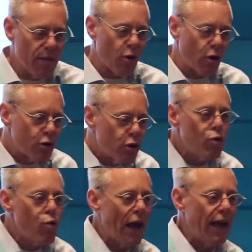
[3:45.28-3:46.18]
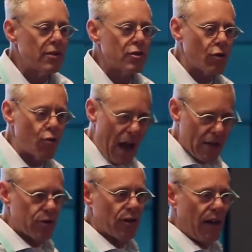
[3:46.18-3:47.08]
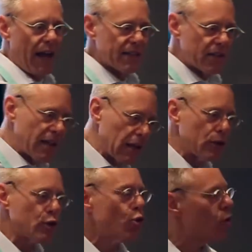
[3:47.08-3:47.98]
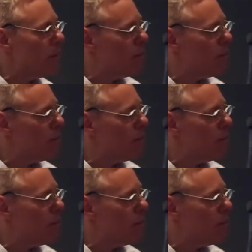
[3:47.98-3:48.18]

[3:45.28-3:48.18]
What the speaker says: there are two ways to rationalize and tell a story